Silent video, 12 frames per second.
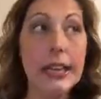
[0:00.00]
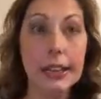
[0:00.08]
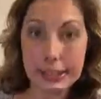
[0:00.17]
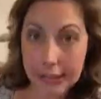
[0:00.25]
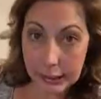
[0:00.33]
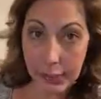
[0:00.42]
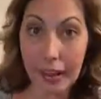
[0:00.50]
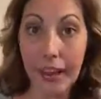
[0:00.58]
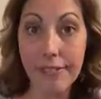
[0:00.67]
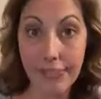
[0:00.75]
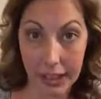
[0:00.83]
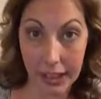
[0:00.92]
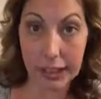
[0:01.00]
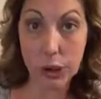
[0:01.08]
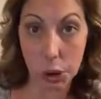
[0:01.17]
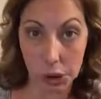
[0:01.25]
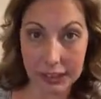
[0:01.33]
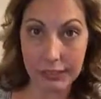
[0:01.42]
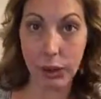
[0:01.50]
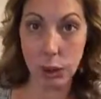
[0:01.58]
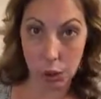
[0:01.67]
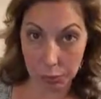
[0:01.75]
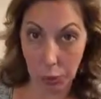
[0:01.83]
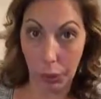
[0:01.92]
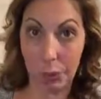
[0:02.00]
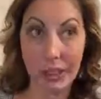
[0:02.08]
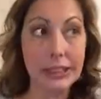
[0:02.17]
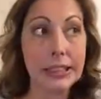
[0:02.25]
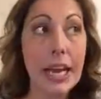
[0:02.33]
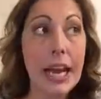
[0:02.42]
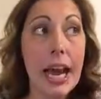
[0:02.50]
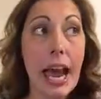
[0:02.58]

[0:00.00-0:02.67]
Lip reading: This has been a very stressful deployment.